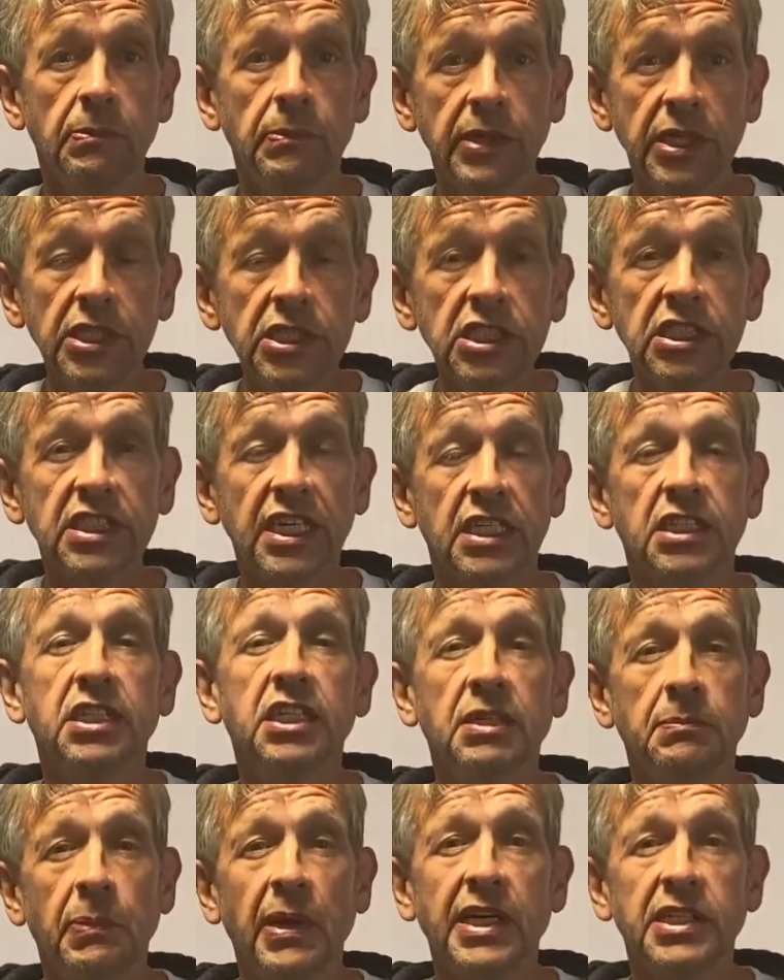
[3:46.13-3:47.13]
because it's actually
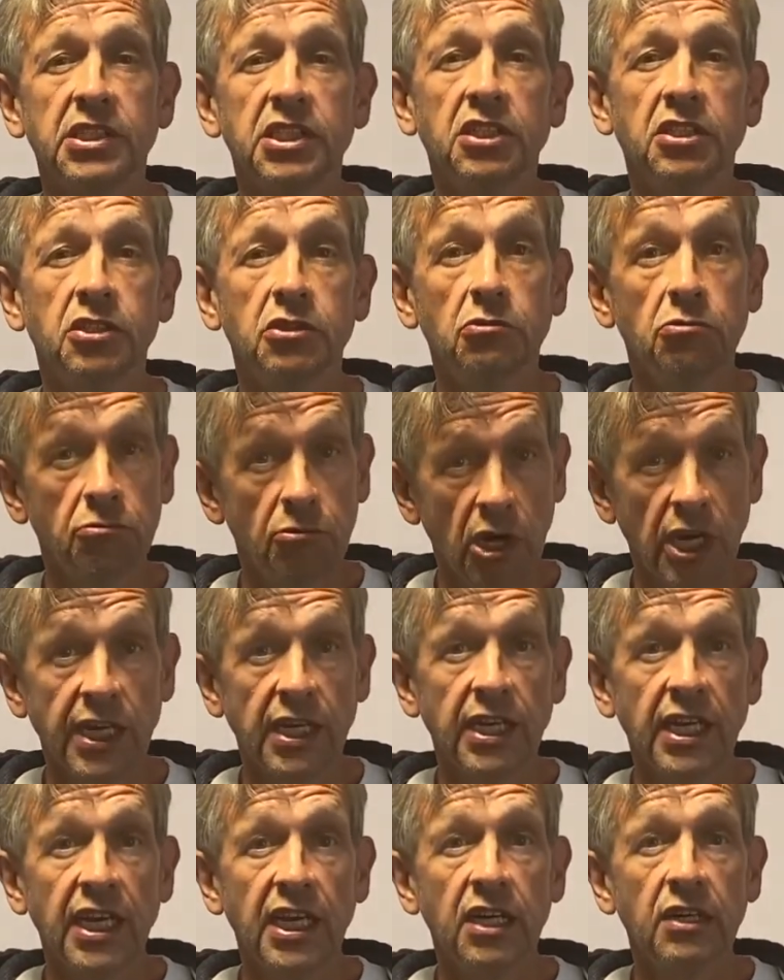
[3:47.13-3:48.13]
impacting you right
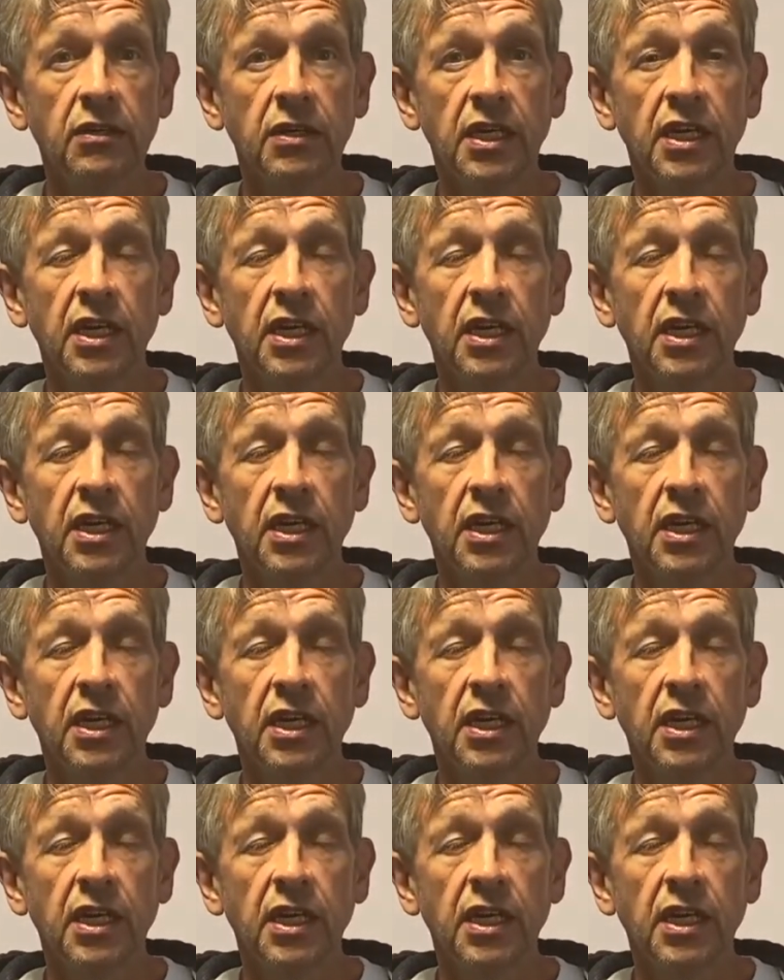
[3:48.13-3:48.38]
now,